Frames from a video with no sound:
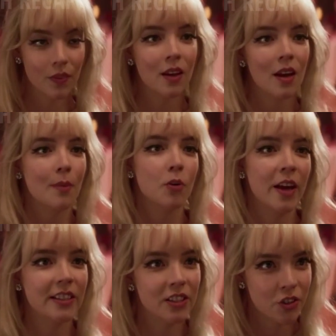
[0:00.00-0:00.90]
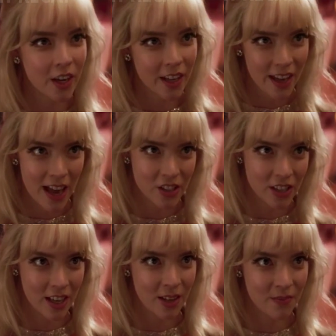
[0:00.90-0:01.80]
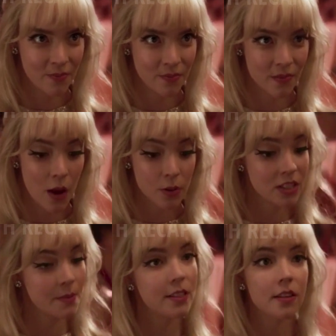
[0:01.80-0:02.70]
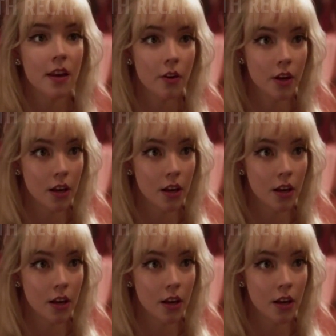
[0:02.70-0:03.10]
The owner of the bar, the bartender, wants to know why